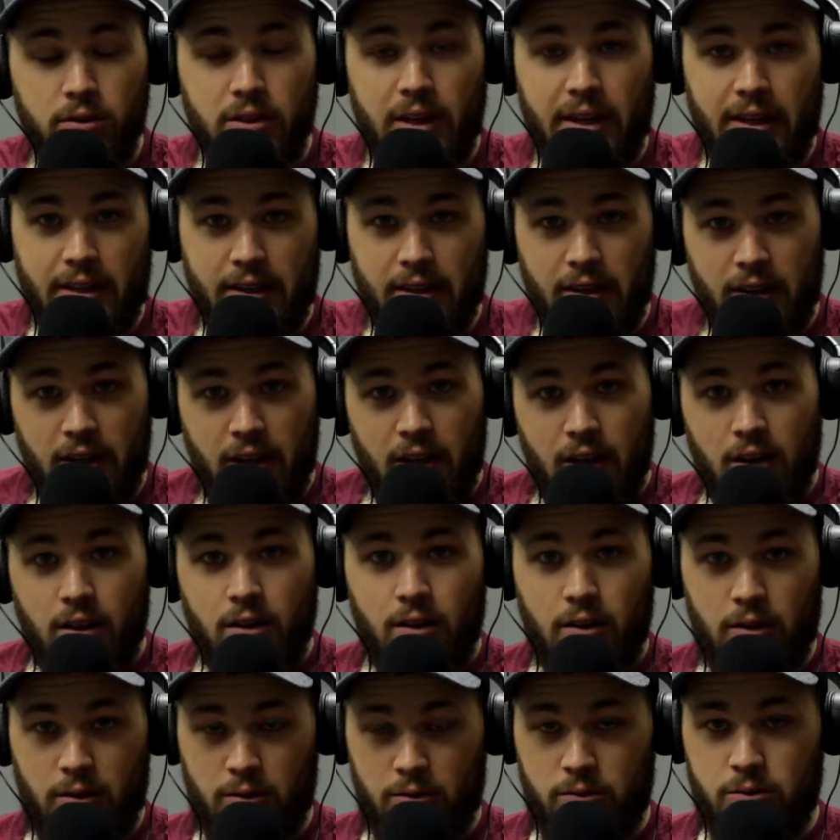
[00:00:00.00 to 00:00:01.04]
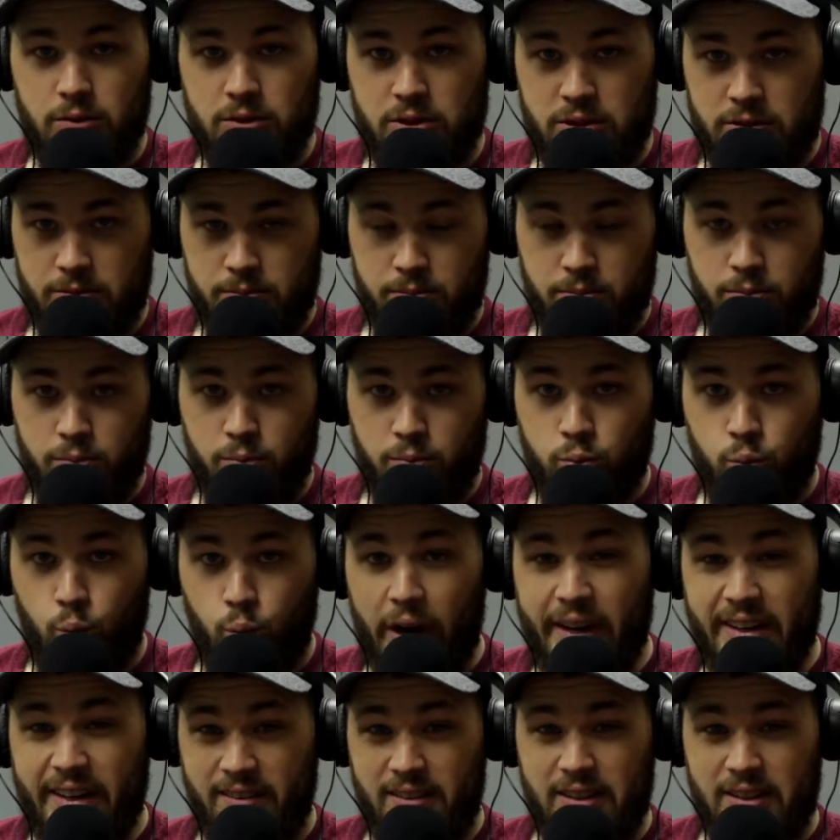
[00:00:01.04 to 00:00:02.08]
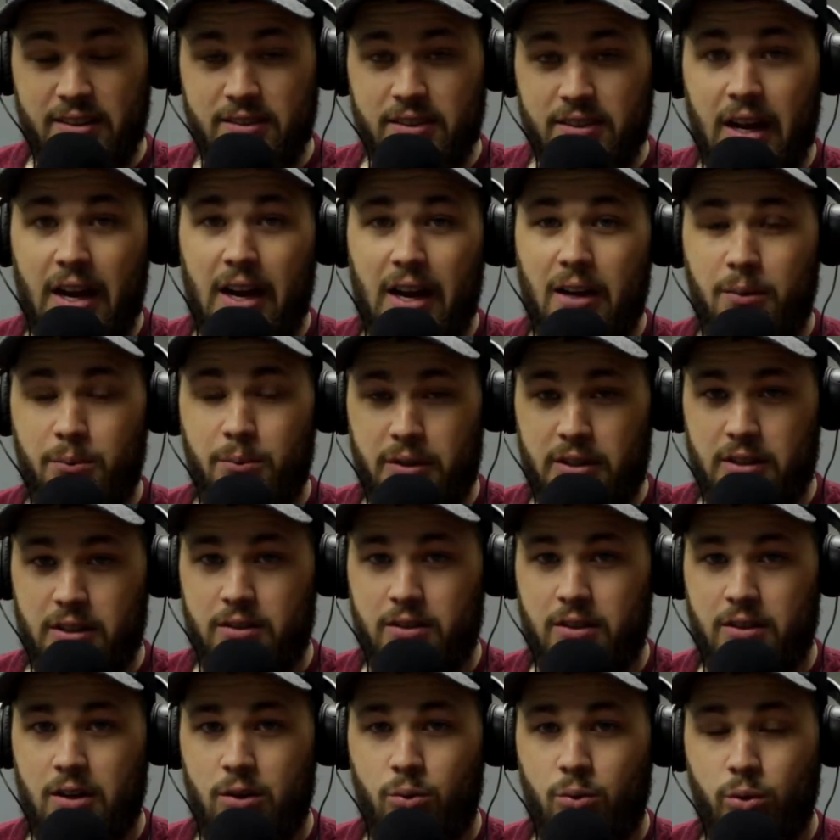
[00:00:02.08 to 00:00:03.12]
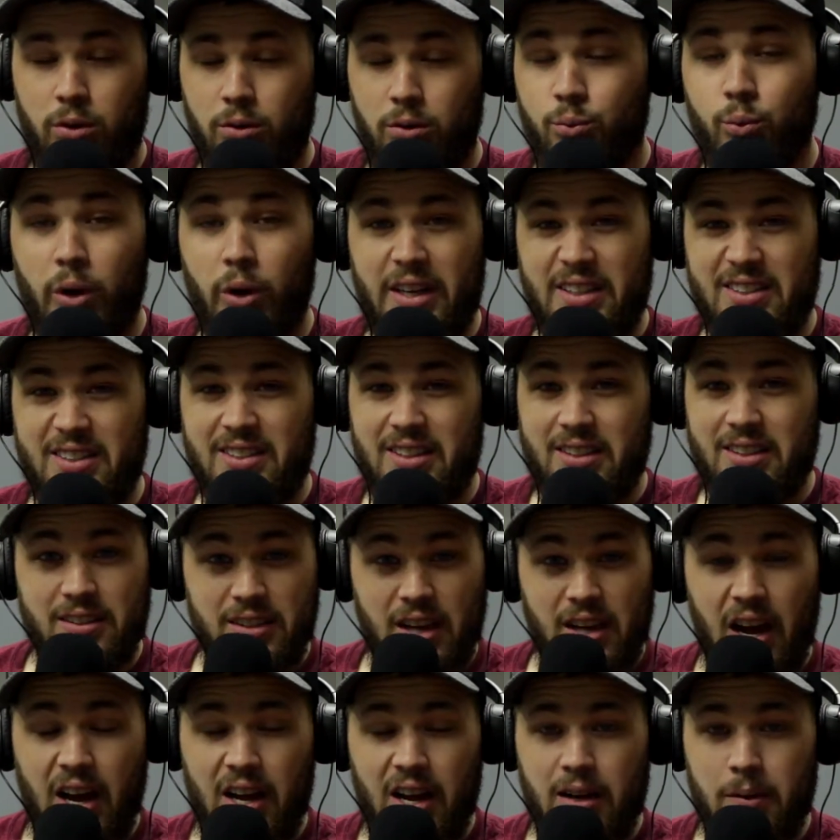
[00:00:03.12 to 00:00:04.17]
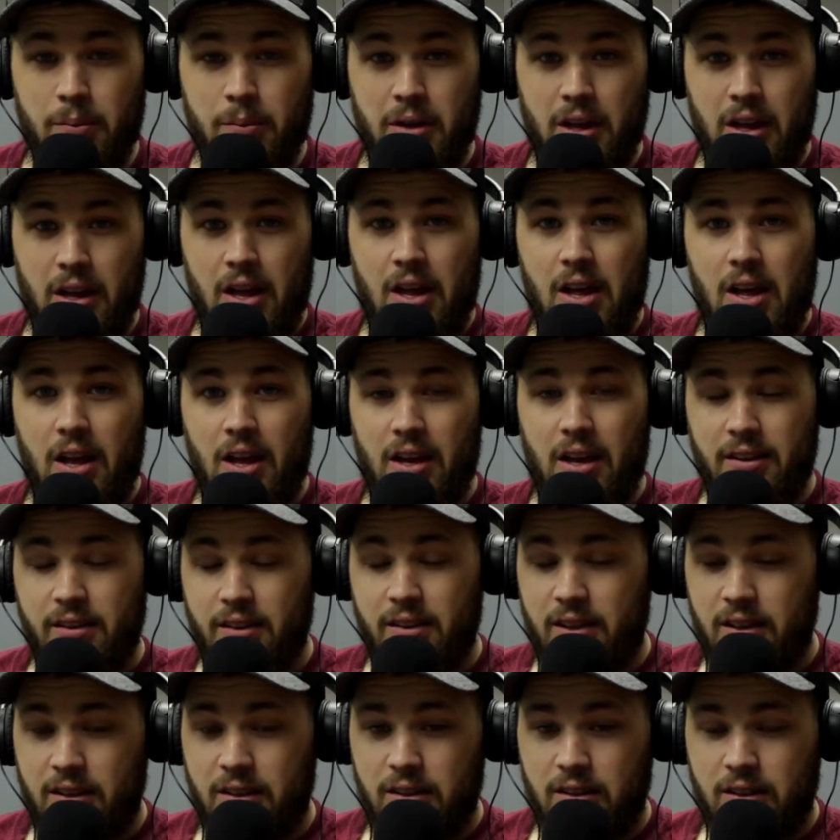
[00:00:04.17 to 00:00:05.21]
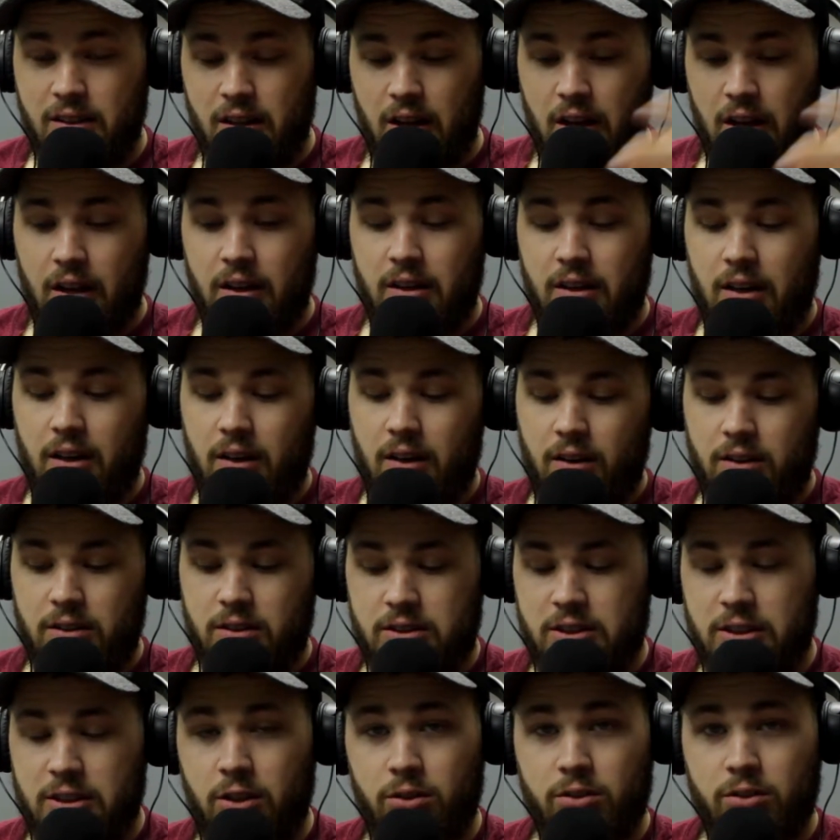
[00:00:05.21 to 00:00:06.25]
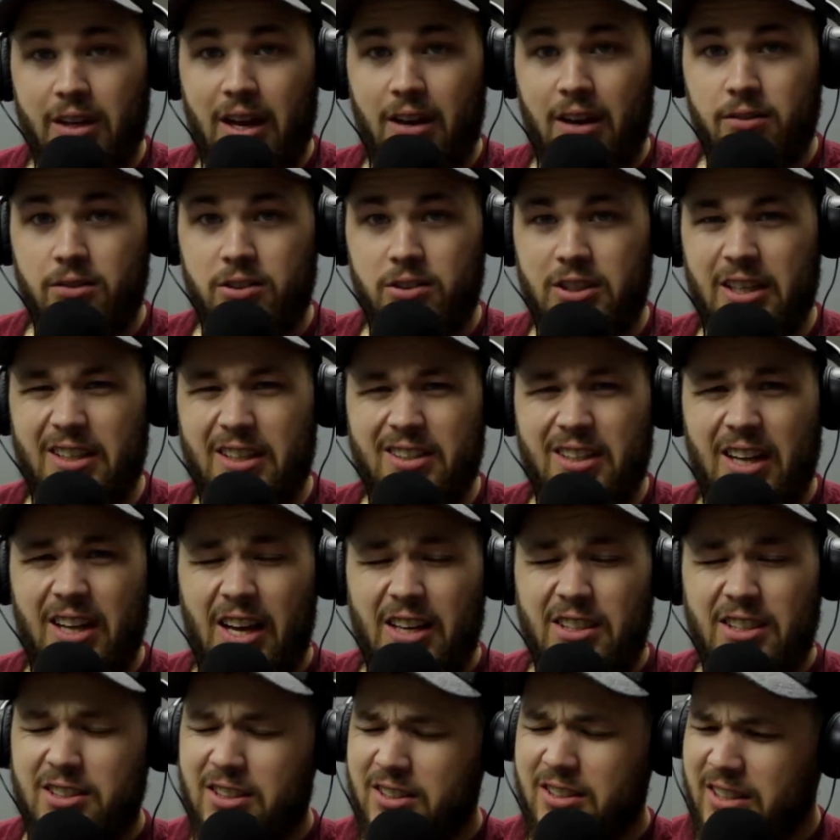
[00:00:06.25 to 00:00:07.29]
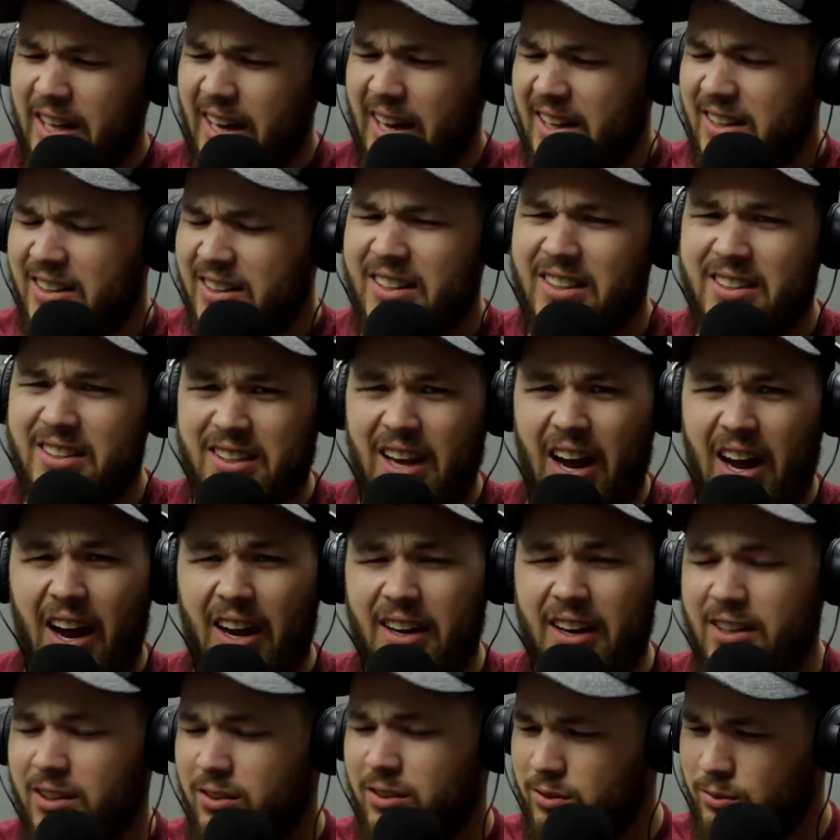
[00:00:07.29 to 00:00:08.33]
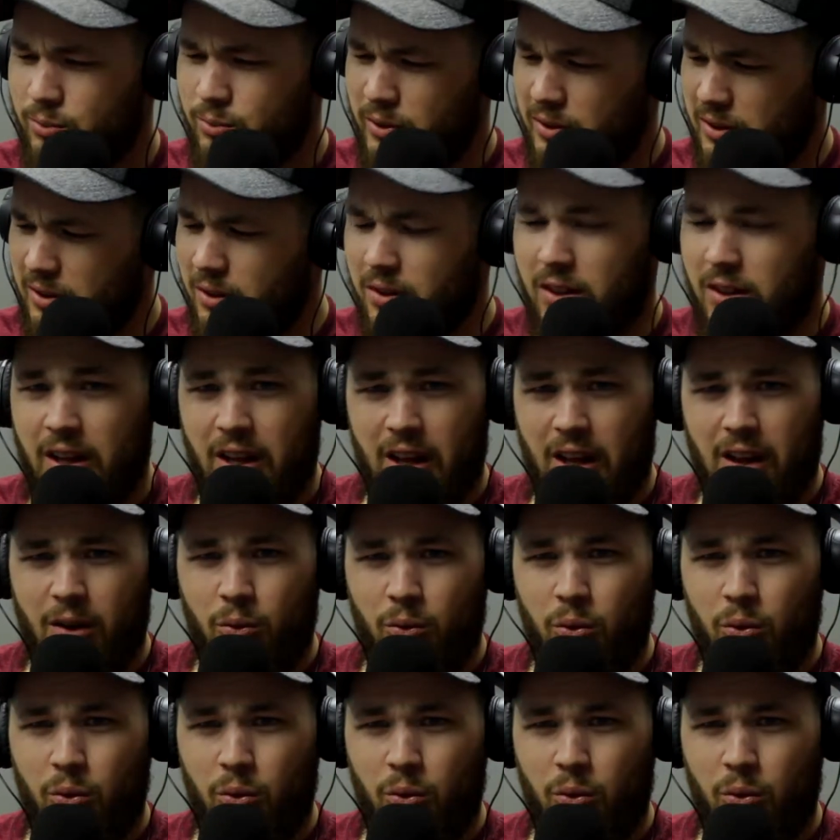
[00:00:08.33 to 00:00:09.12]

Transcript: like wasting time here. We're wasting time. And then she goes out and checks. She's hitting the tires with a